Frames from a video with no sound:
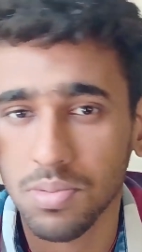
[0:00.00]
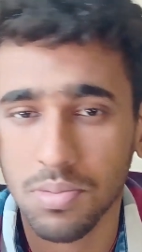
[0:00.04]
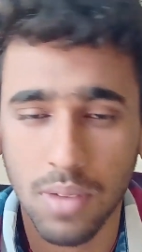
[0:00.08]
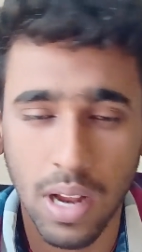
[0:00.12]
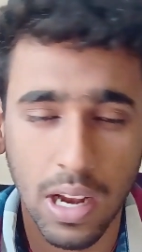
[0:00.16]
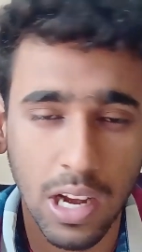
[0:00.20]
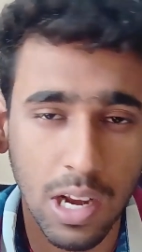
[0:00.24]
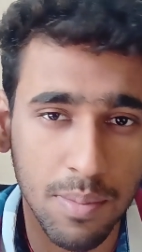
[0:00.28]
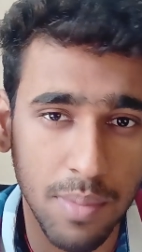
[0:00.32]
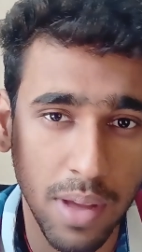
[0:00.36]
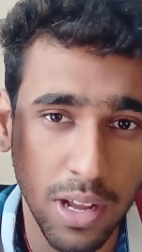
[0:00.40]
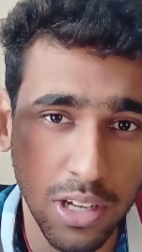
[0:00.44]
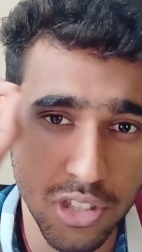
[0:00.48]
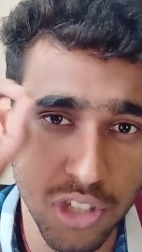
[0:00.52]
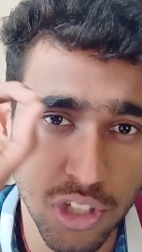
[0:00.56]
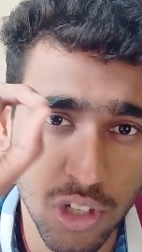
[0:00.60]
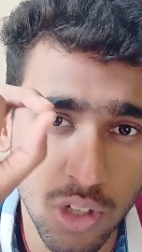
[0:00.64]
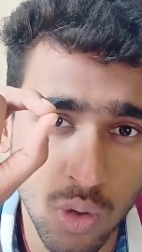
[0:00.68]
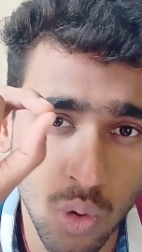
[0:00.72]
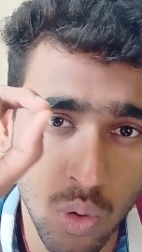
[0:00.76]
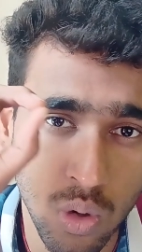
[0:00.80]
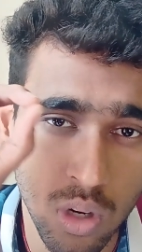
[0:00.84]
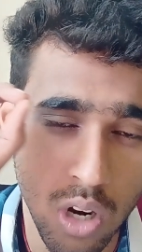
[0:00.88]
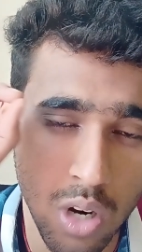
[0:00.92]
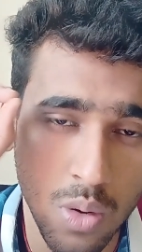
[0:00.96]
try to make sure to
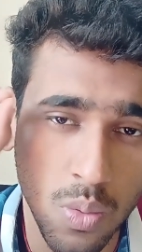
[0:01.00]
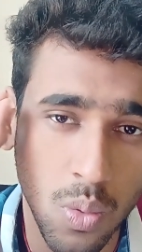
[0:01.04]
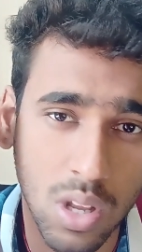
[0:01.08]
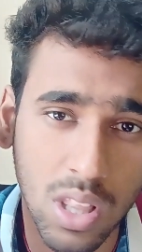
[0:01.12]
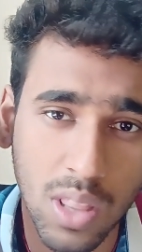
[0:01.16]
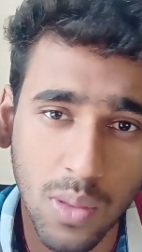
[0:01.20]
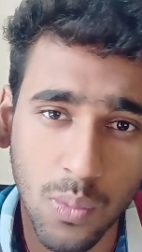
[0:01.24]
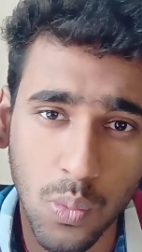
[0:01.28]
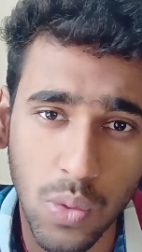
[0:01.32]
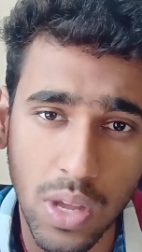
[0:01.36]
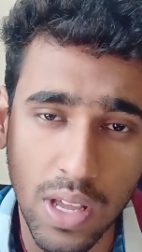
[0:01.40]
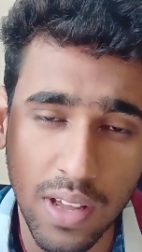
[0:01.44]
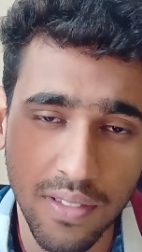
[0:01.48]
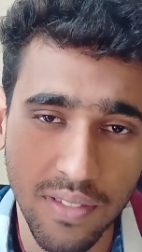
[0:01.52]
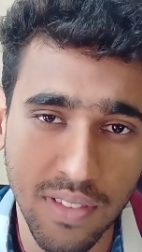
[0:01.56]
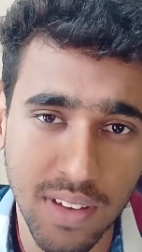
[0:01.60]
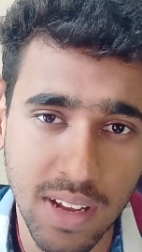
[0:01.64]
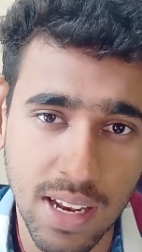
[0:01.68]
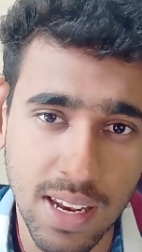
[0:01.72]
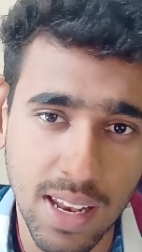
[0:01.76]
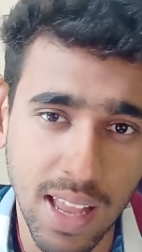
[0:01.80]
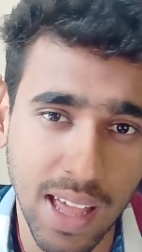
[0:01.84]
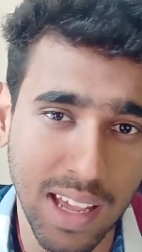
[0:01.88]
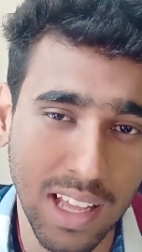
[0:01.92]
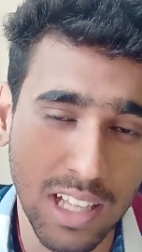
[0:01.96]
note down what are the weak
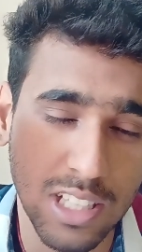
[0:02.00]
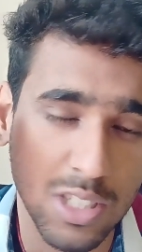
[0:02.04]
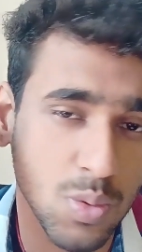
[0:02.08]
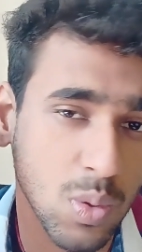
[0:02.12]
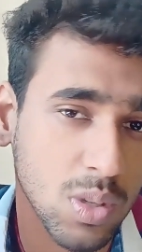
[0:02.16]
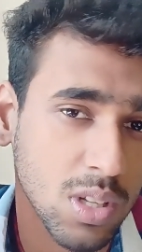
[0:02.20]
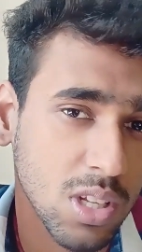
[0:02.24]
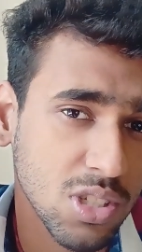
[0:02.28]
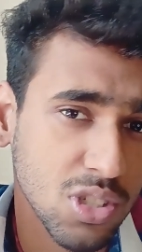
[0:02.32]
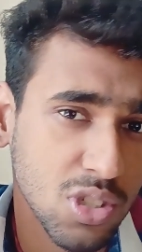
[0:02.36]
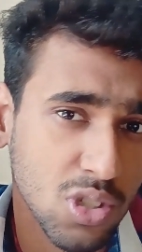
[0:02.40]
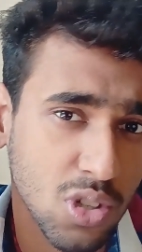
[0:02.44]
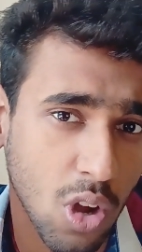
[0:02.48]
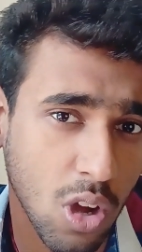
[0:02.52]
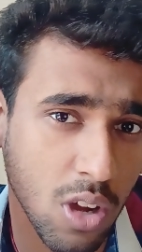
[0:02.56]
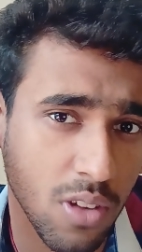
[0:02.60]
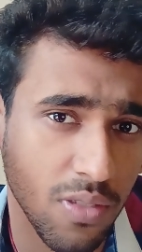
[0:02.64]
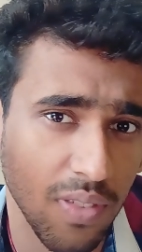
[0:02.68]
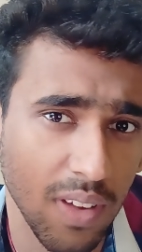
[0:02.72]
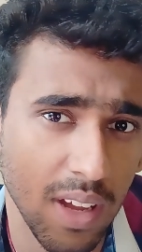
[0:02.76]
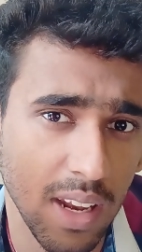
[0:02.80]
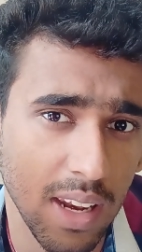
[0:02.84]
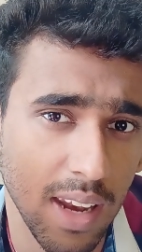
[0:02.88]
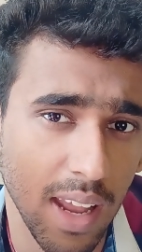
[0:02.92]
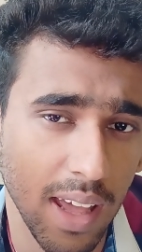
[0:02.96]
field ligands, what are the strong
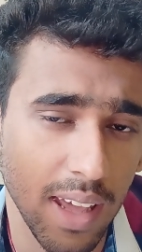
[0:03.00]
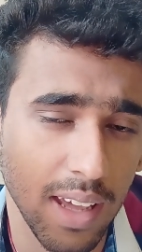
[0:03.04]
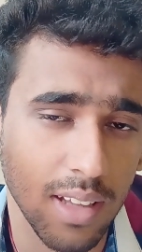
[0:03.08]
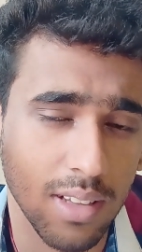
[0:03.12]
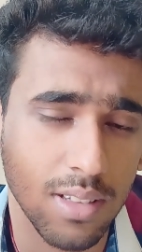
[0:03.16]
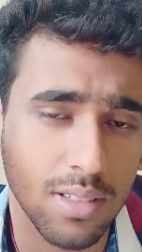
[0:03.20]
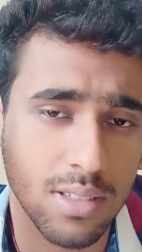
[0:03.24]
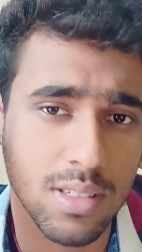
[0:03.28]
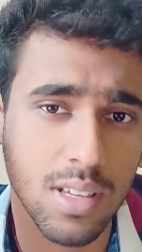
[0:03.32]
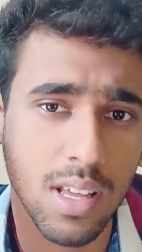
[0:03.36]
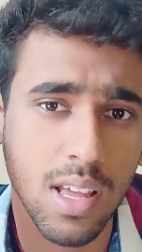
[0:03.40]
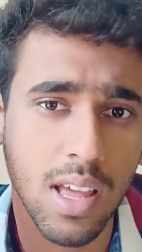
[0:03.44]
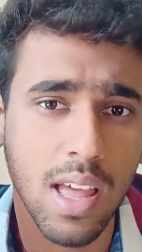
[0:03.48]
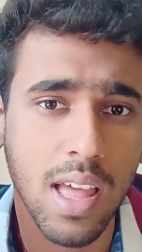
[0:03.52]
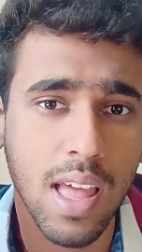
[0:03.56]
field ligands.